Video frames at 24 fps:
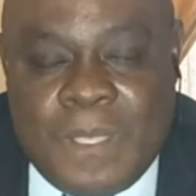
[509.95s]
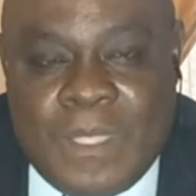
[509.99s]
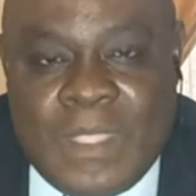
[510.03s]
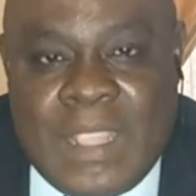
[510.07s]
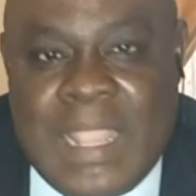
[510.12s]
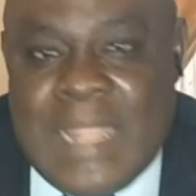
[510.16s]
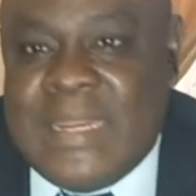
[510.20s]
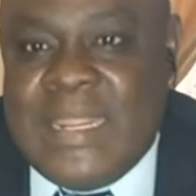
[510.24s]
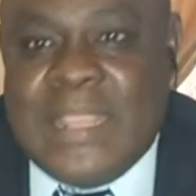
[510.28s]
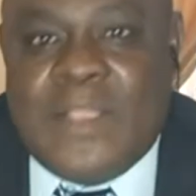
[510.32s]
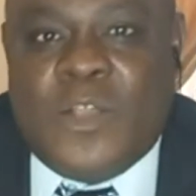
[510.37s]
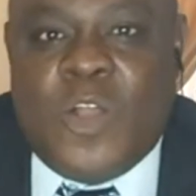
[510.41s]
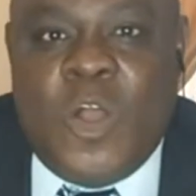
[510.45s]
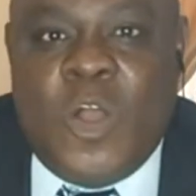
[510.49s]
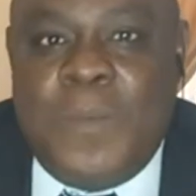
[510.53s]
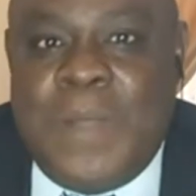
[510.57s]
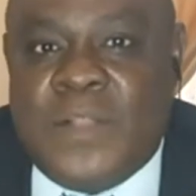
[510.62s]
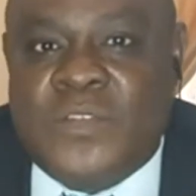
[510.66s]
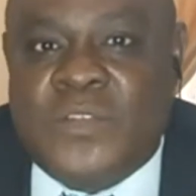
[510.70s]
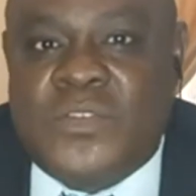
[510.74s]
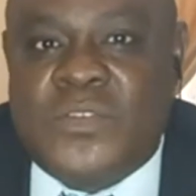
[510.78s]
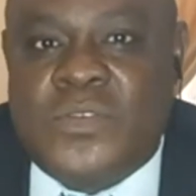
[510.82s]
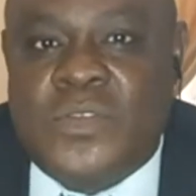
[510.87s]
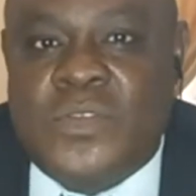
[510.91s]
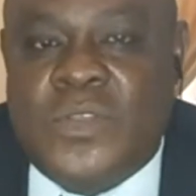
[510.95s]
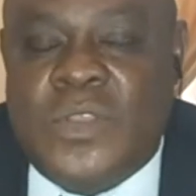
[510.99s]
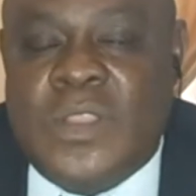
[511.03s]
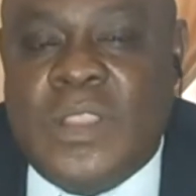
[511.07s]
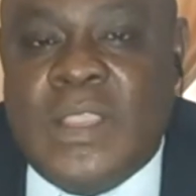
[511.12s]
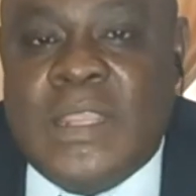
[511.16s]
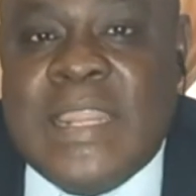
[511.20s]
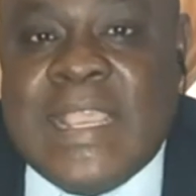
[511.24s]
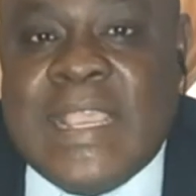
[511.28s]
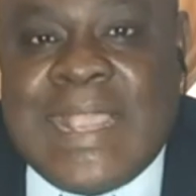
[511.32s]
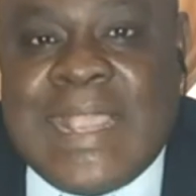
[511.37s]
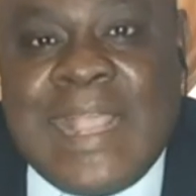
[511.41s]
and they come out,
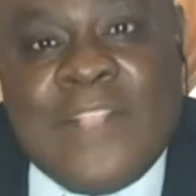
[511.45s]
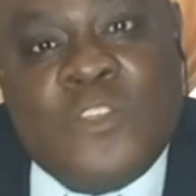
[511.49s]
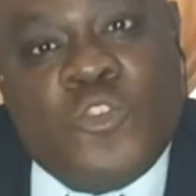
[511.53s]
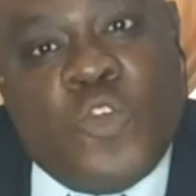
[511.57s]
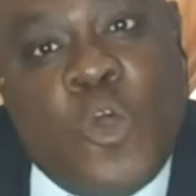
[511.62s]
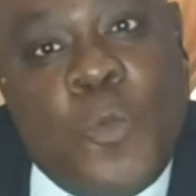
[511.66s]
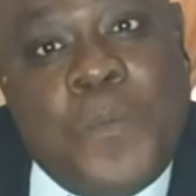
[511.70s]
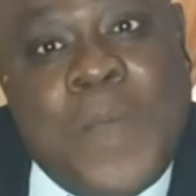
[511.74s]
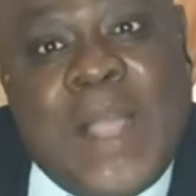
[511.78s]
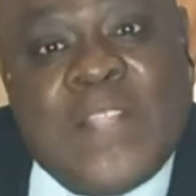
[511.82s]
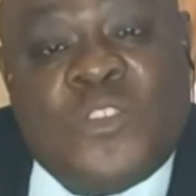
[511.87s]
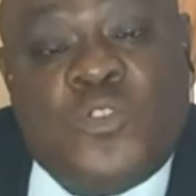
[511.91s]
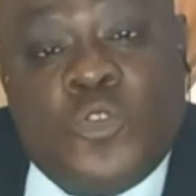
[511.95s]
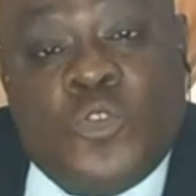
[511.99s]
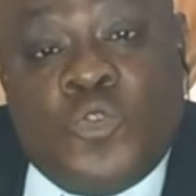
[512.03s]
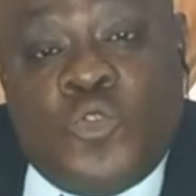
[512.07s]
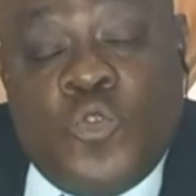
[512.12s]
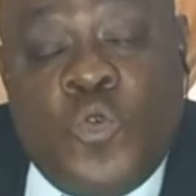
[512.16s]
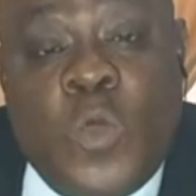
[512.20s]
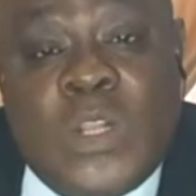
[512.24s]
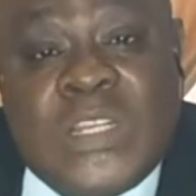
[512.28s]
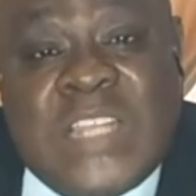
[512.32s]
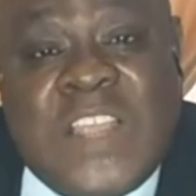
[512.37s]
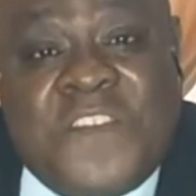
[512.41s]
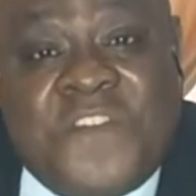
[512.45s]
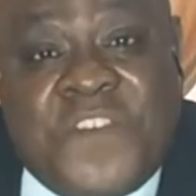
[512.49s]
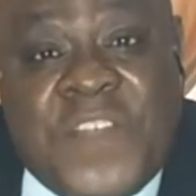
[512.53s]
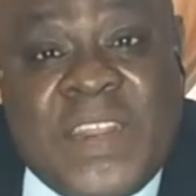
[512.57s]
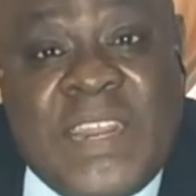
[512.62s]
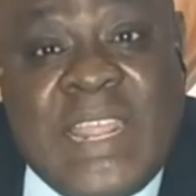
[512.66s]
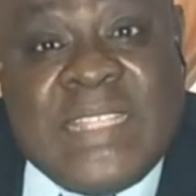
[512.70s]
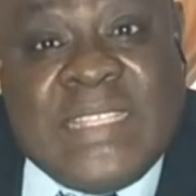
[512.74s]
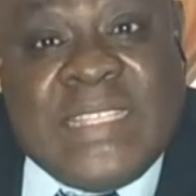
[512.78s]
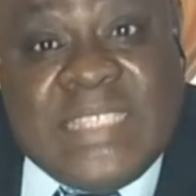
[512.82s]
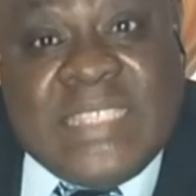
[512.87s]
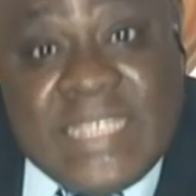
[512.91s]
they can't go back to do what their
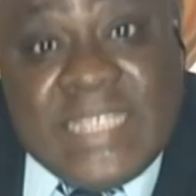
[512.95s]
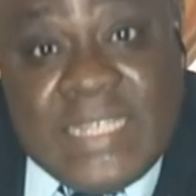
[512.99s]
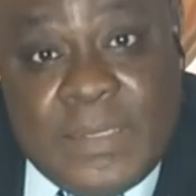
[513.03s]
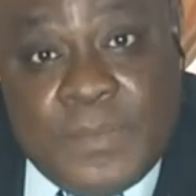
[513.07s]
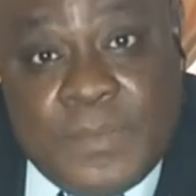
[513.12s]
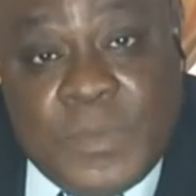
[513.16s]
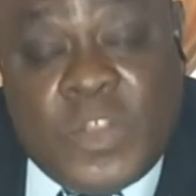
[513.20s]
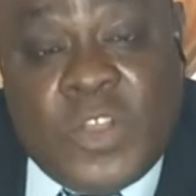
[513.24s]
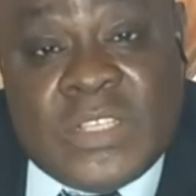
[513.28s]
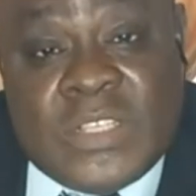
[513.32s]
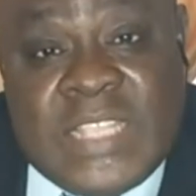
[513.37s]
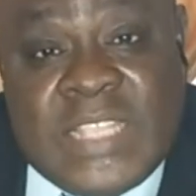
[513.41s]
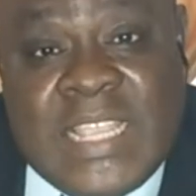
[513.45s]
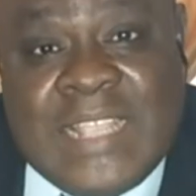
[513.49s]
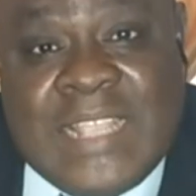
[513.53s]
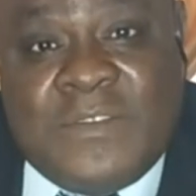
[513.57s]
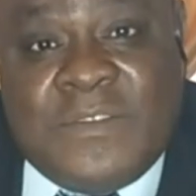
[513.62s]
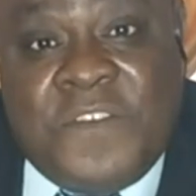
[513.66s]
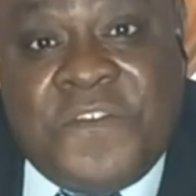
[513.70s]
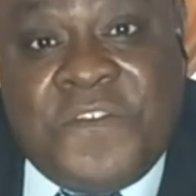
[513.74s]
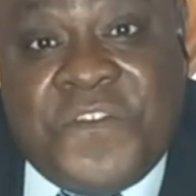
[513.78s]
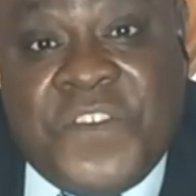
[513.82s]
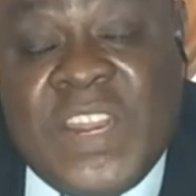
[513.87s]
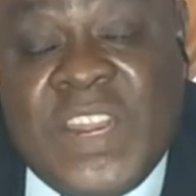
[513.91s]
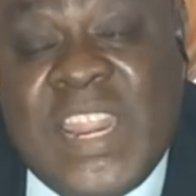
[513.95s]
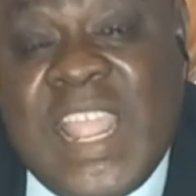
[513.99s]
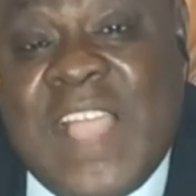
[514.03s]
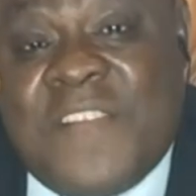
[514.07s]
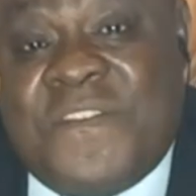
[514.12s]
father did because they, they feel they have